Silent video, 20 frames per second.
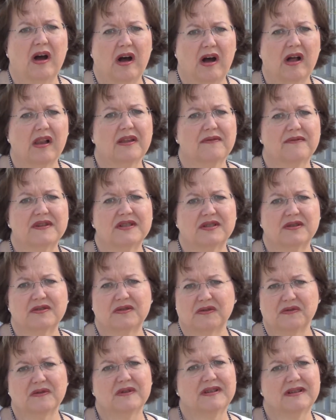all of us are
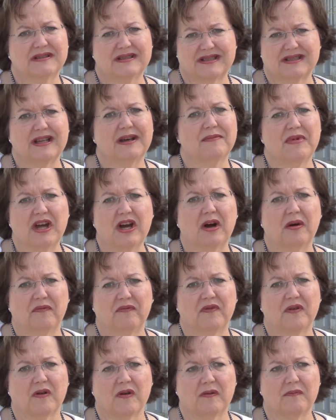doing some help
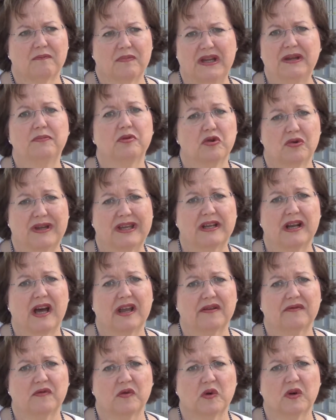for people who
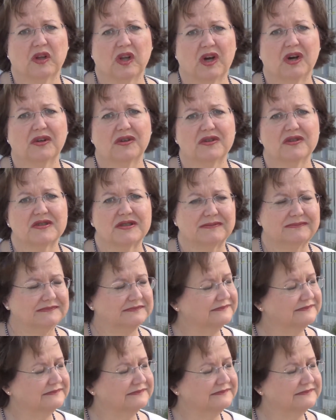cannot afford lawyers.